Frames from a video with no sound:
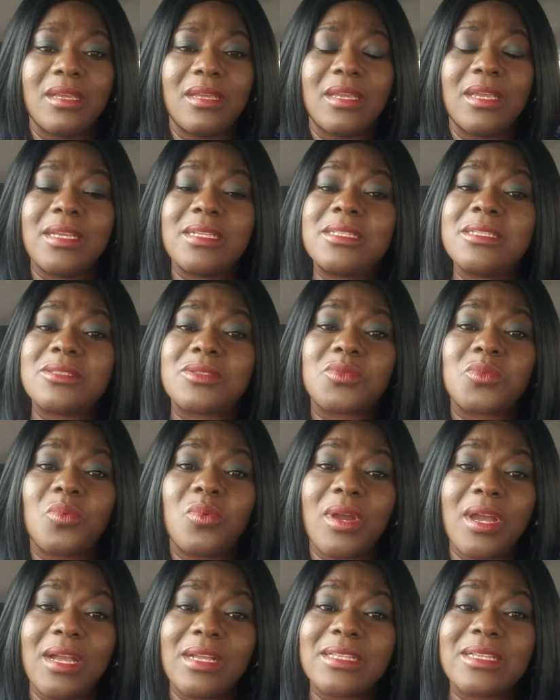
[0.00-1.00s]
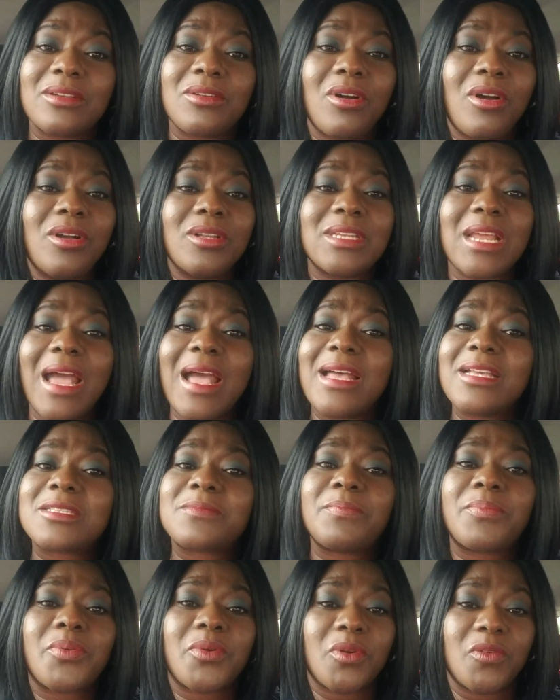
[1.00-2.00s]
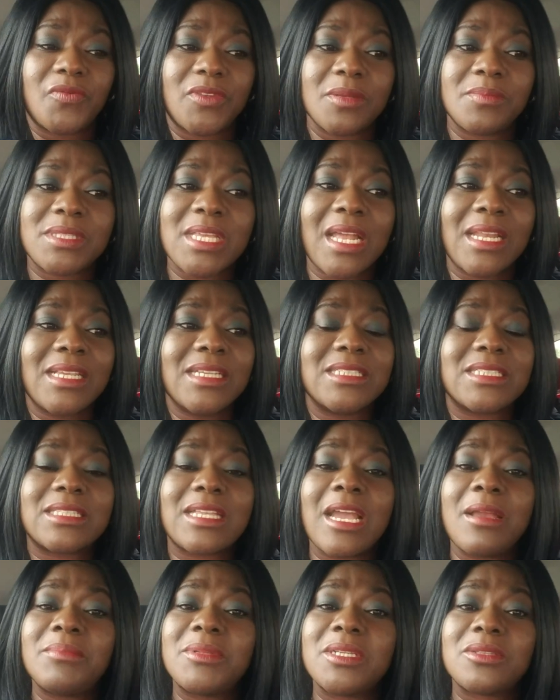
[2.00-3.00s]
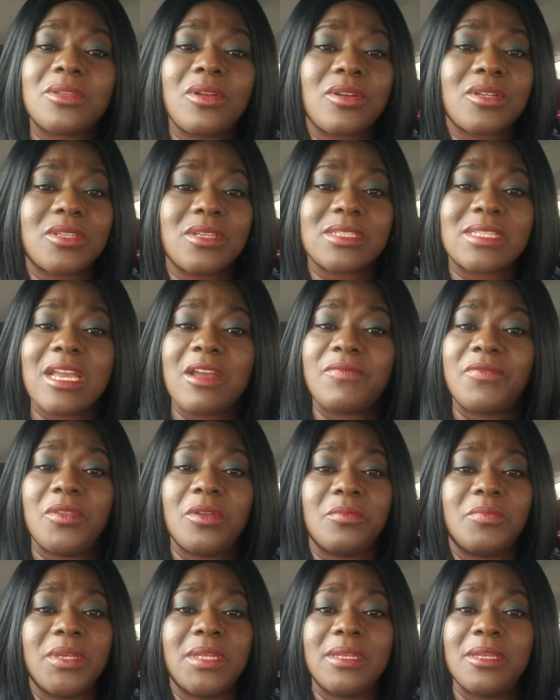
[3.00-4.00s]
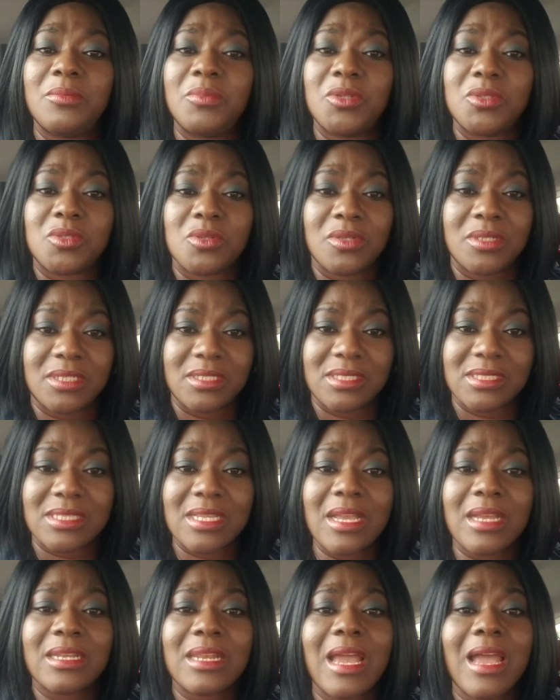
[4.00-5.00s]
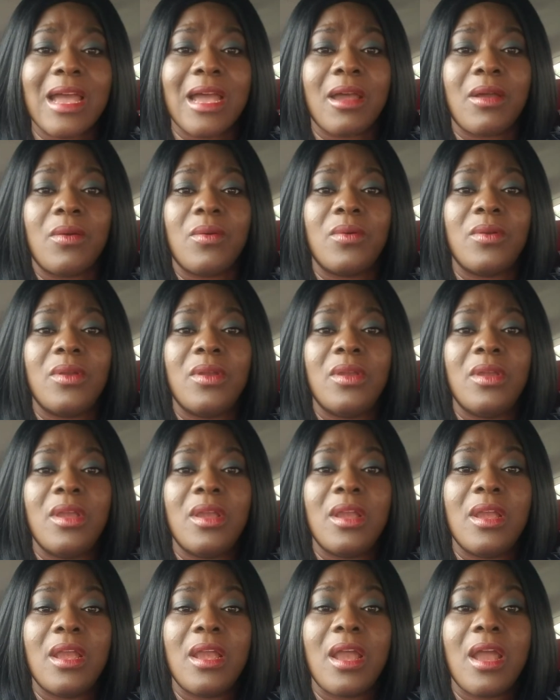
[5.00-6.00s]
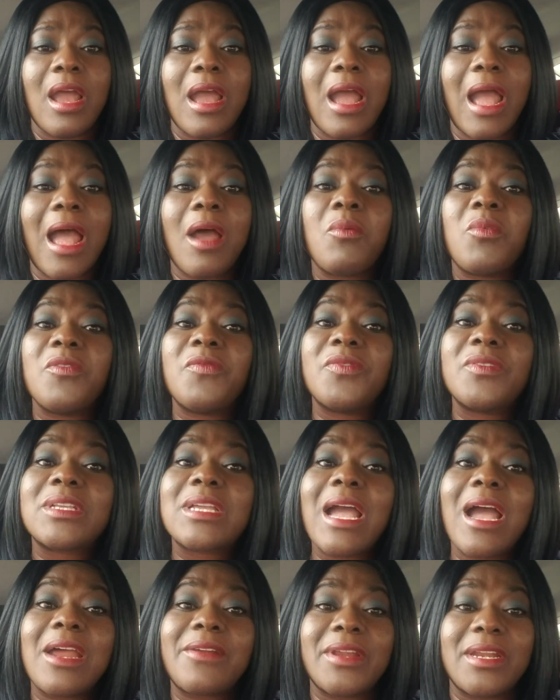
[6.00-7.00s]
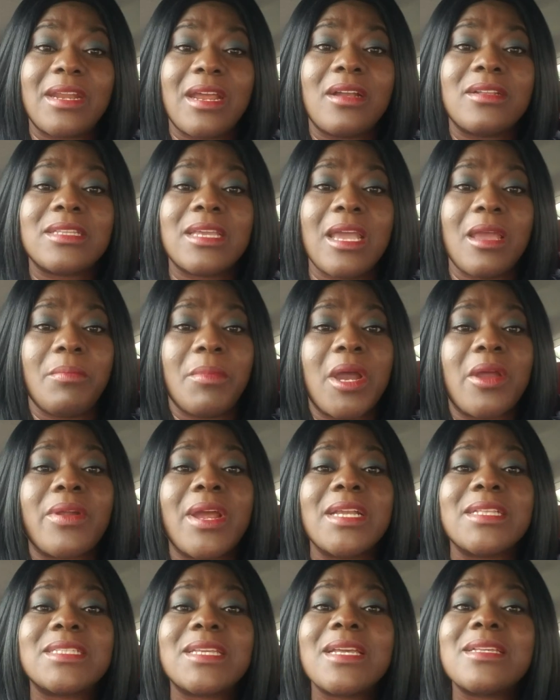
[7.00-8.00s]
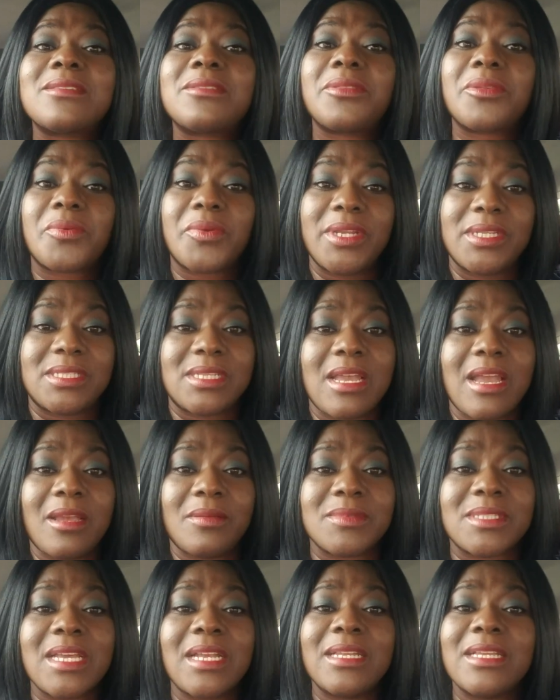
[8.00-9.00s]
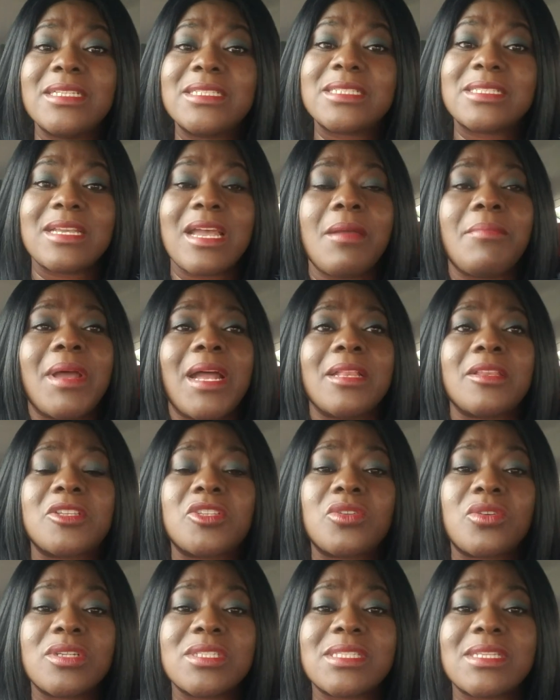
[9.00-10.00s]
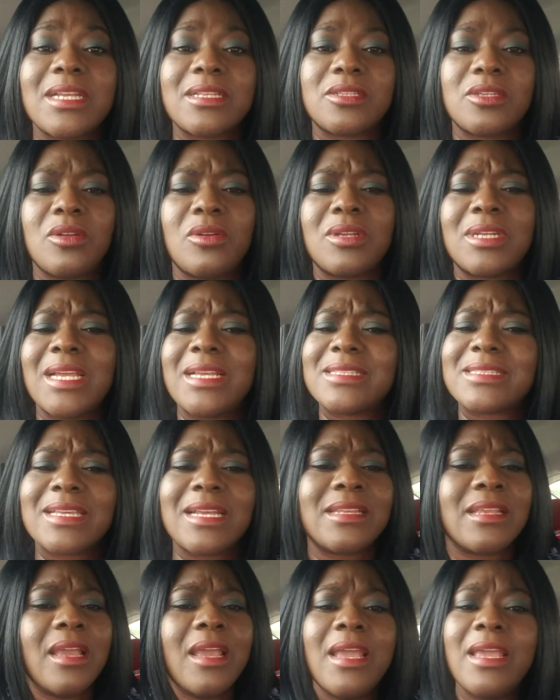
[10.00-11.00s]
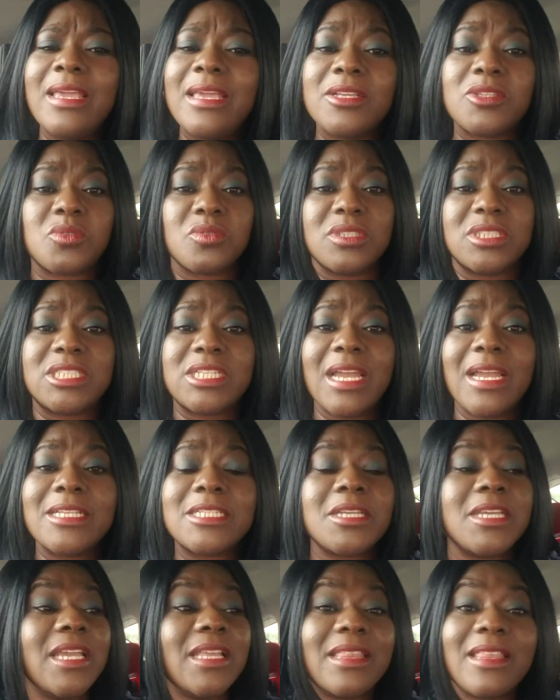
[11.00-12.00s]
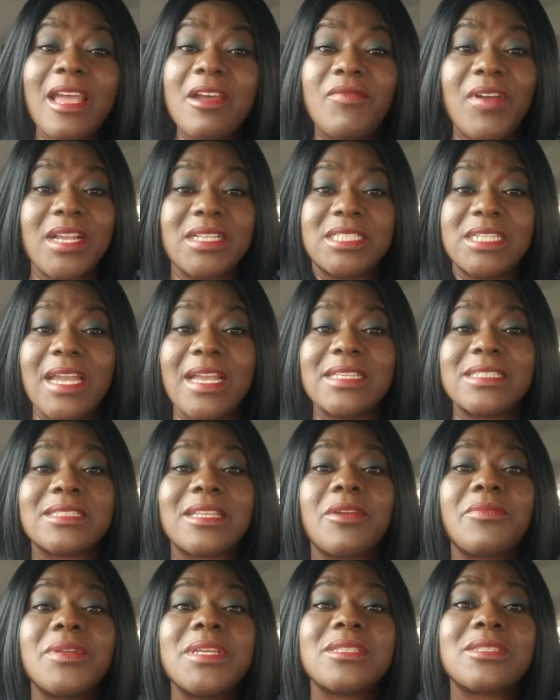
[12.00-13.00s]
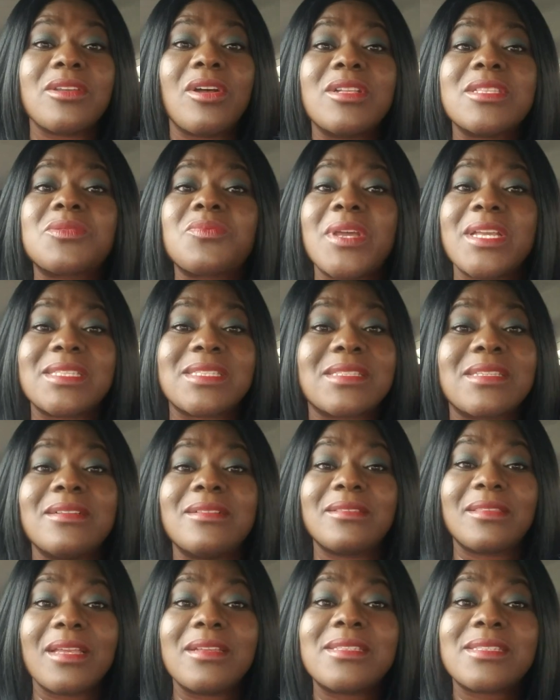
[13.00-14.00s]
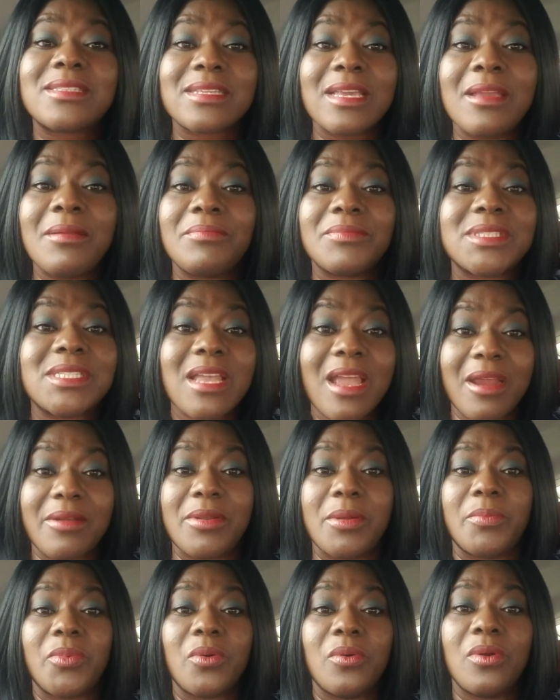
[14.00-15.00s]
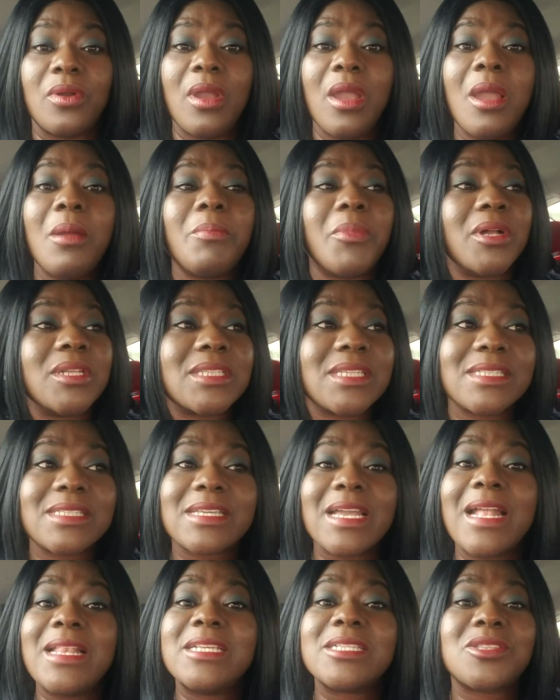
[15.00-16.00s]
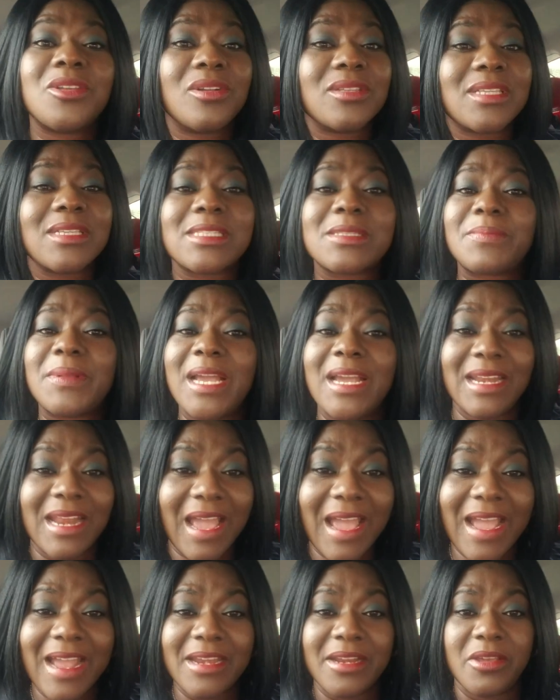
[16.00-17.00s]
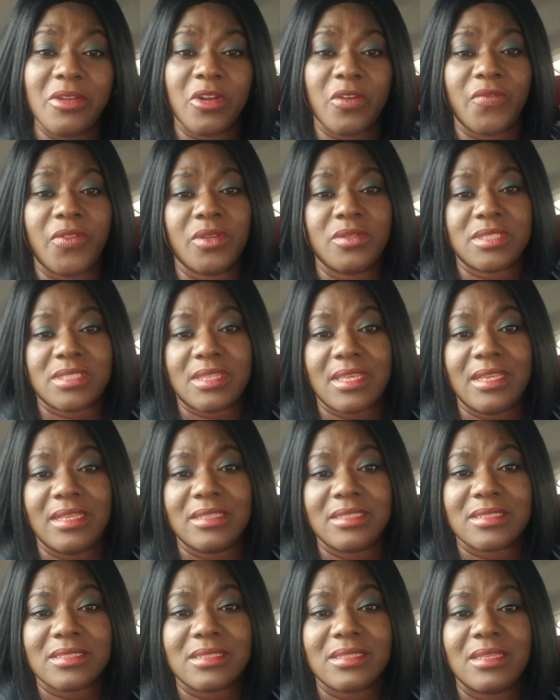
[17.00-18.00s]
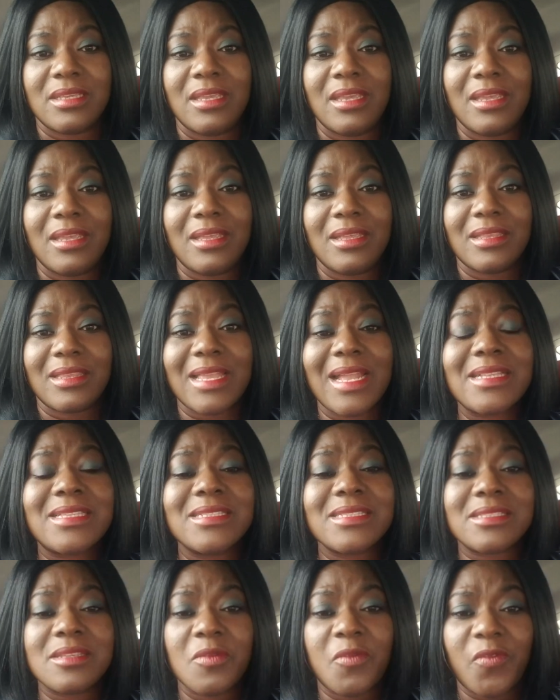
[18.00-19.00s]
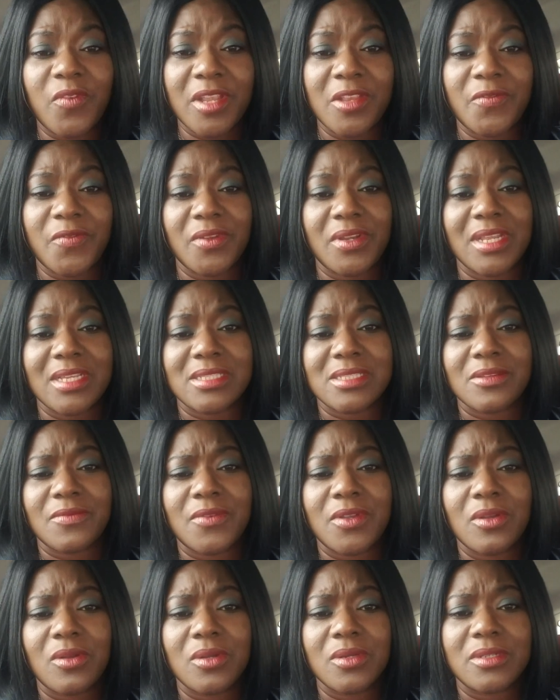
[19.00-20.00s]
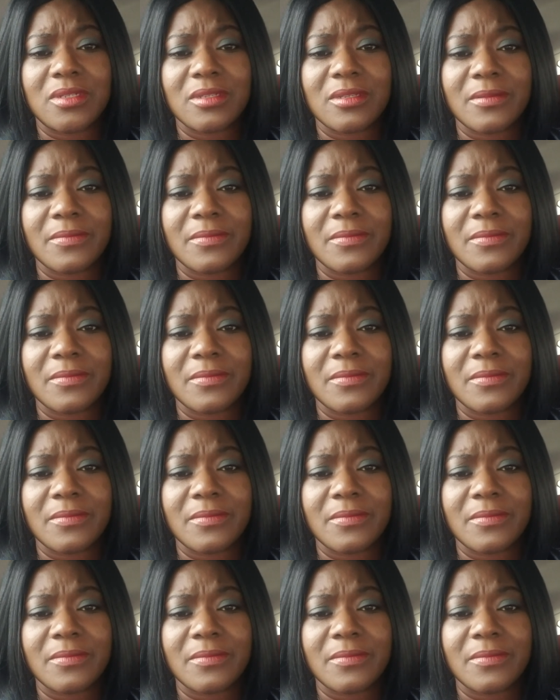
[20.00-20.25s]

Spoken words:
It is what God has proved Himself, and each time the doctors have not been able to understand how. And we've carried out the MRI test 3 times, and each time I trusted God and said, it will change. It never changed. The results were still the same, terrible. But this girl is not displaying any of those things. That is the faithfulness of God.